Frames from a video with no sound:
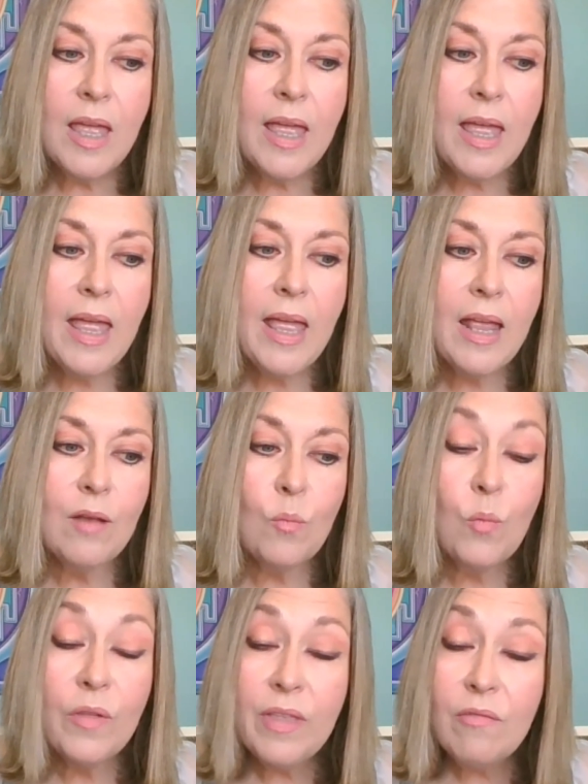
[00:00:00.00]
and
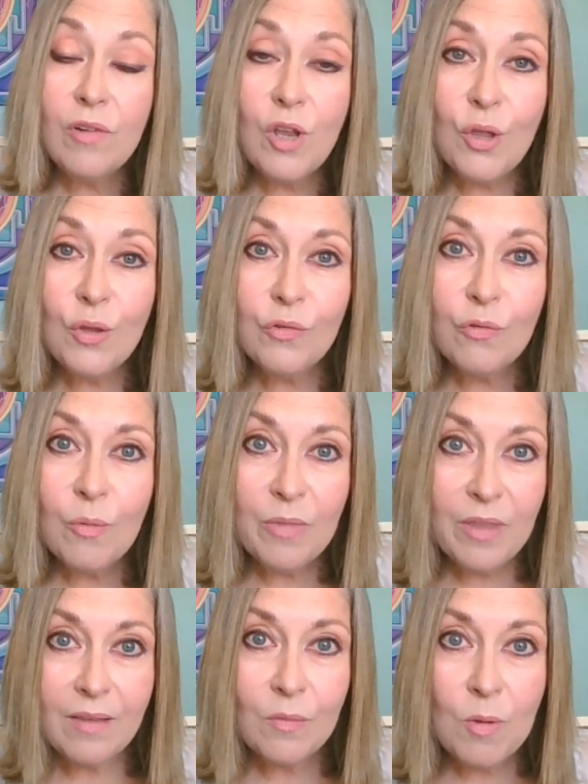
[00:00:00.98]
what they've learned from
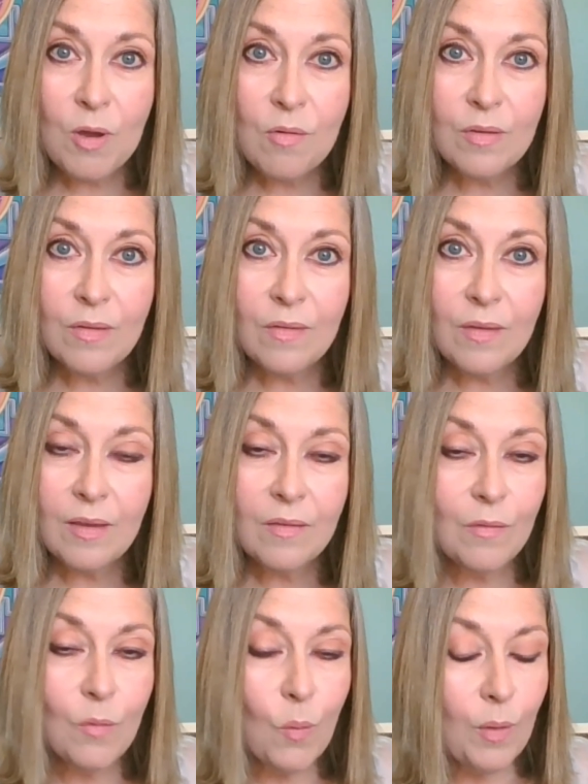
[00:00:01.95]
their experiences.
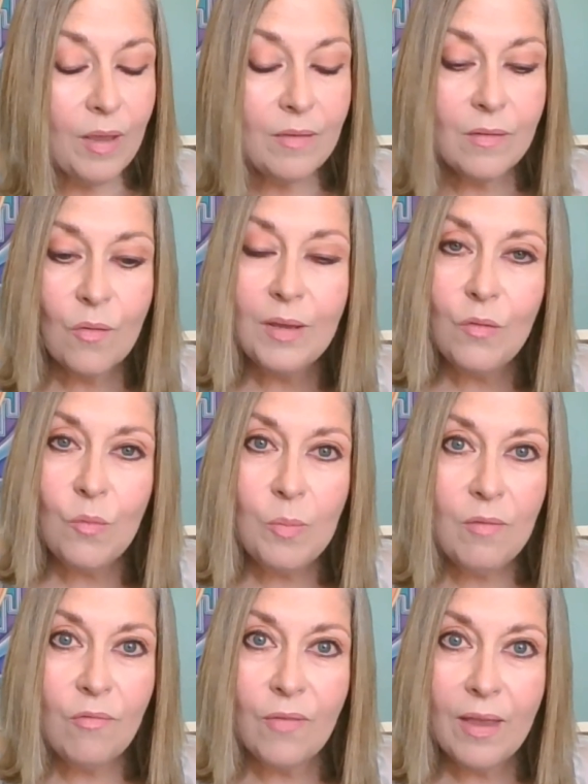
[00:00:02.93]
So it's going to
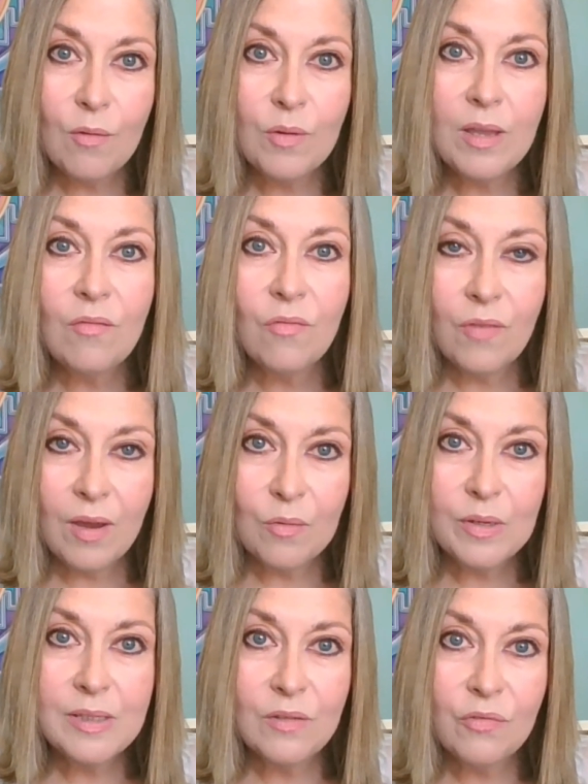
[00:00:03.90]
be very,
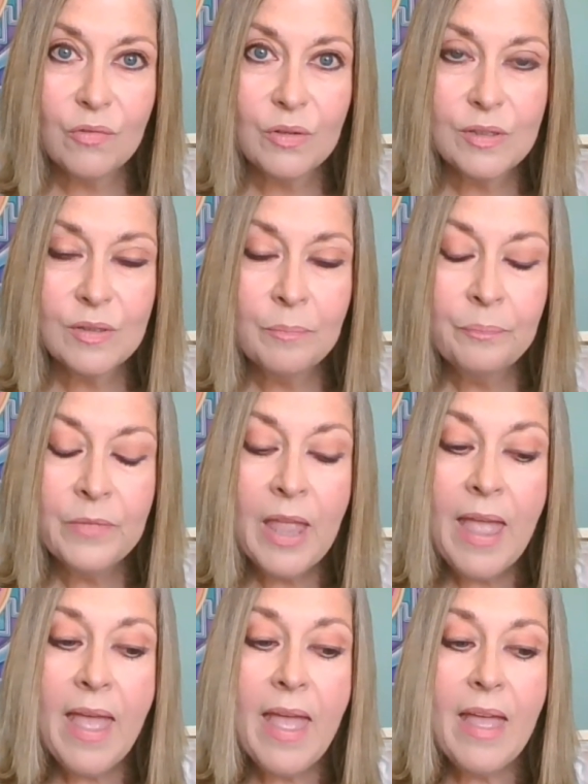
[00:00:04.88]
very different.
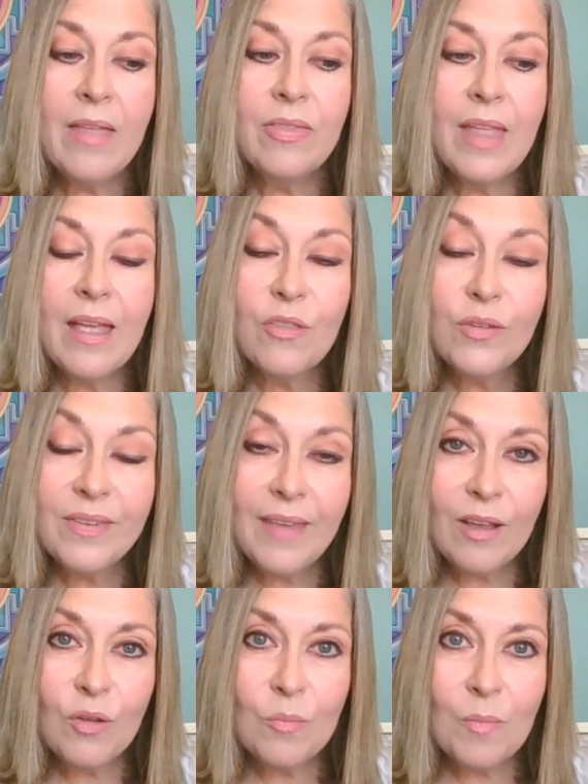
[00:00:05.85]
Now, the
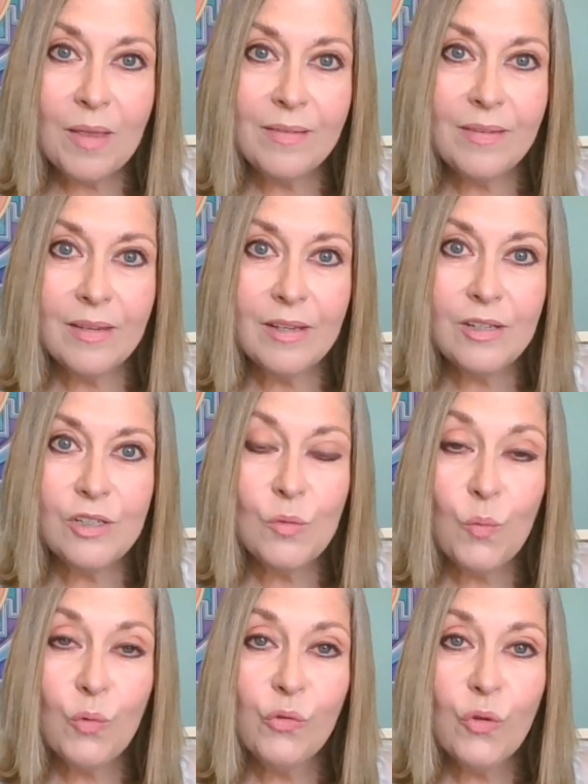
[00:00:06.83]
second message
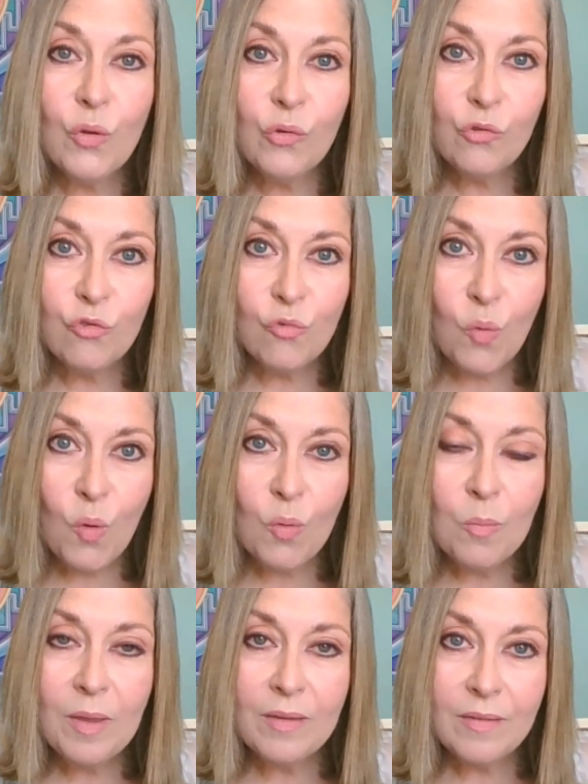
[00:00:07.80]
was a
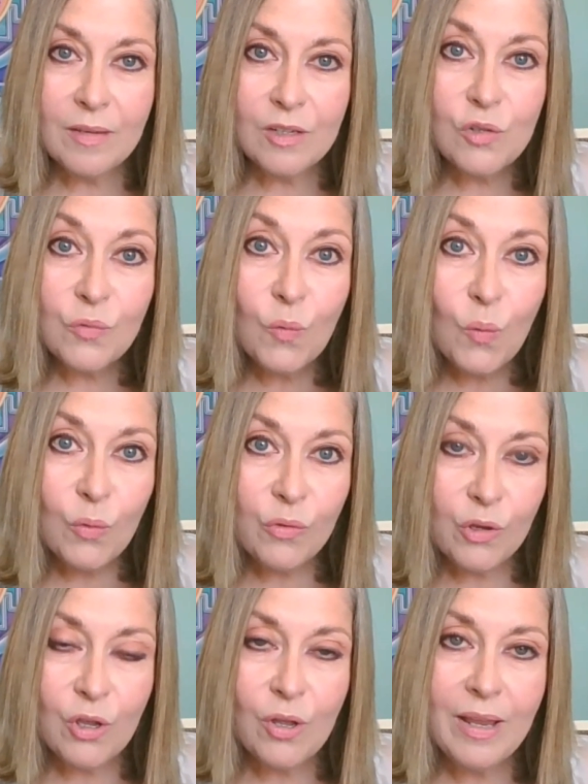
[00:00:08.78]
strong message for
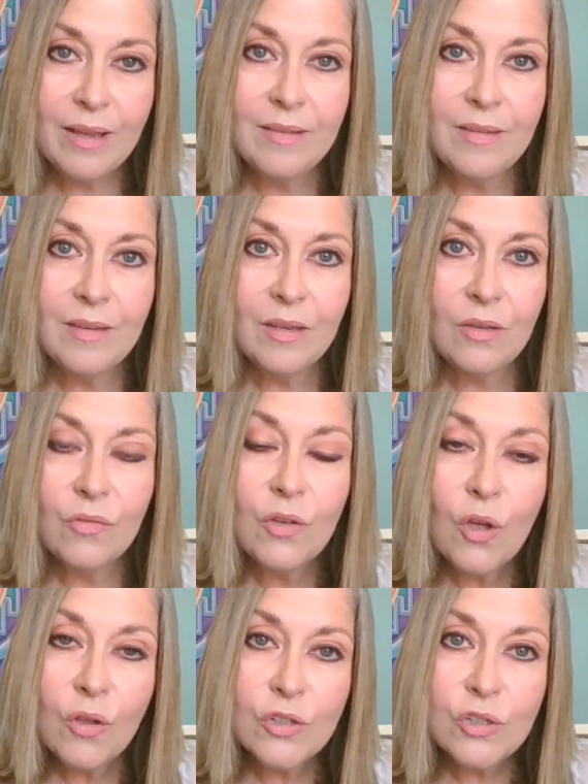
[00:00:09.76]
the collective
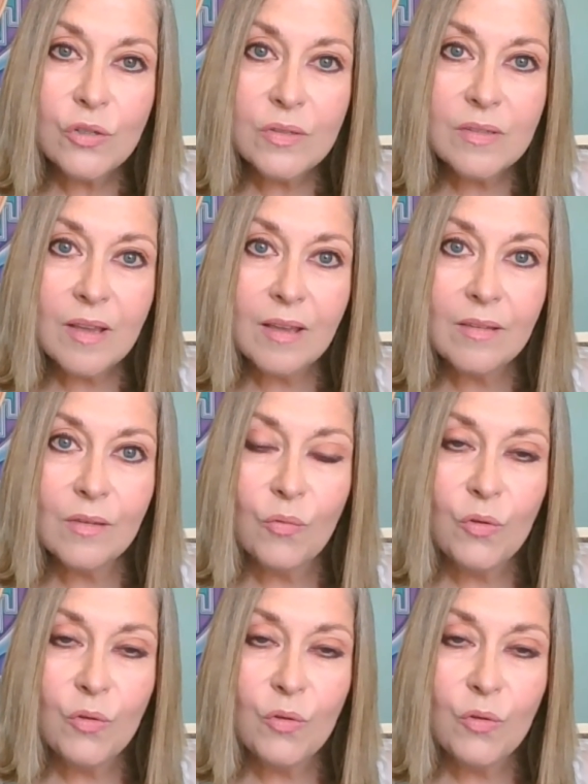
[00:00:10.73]
consciousness of